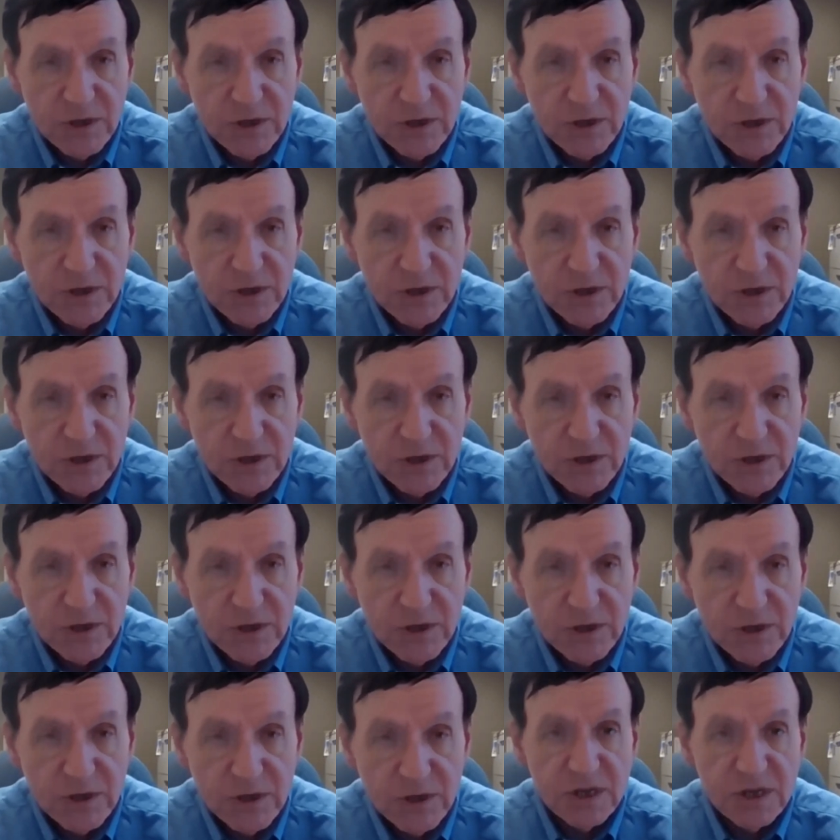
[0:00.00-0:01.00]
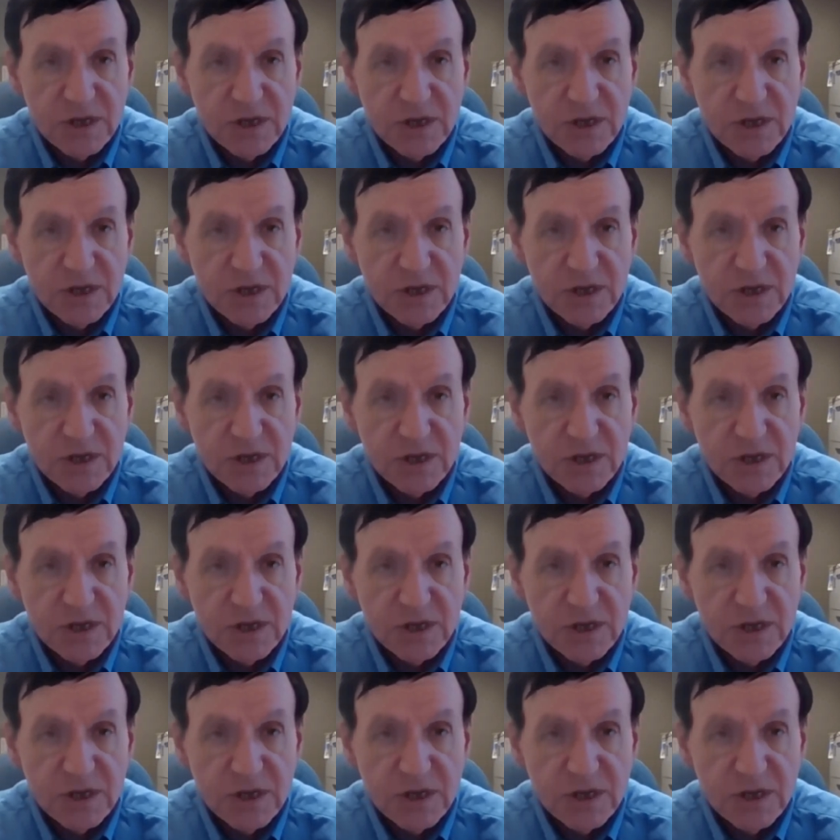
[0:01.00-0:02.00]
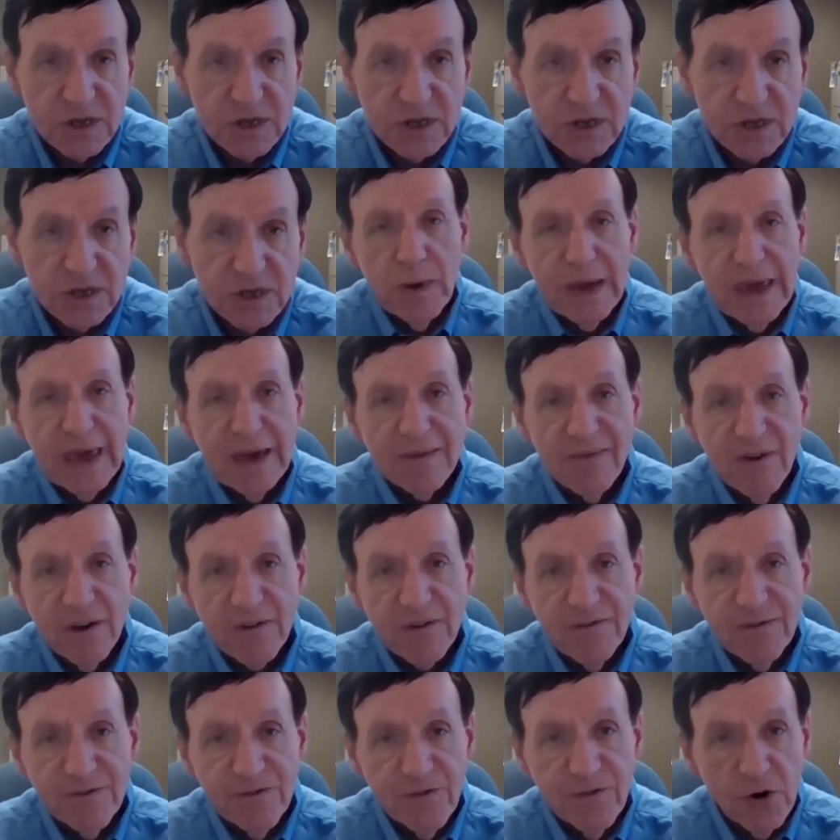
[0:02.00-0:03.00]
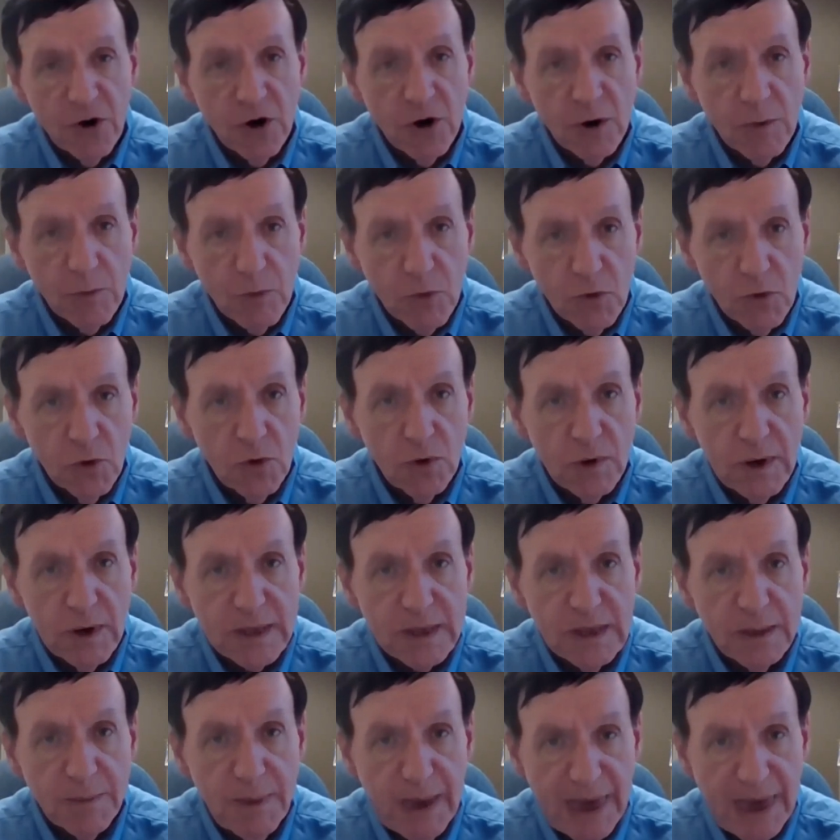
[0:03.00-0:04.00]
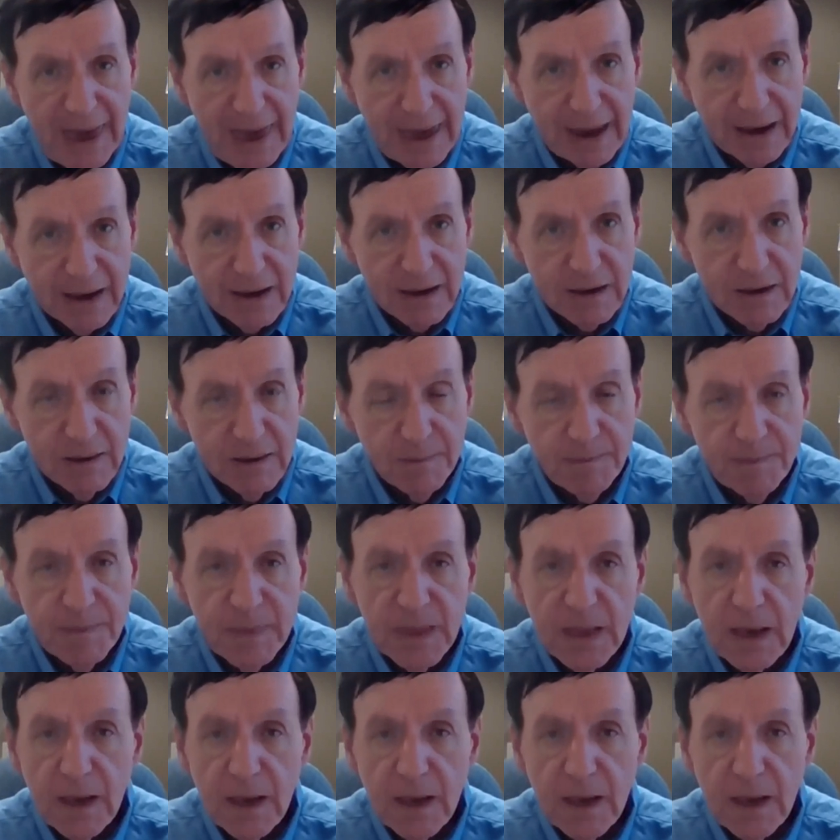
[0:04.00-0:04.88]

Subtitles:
President Hunting Bank, he says, we have a firm rule at the bank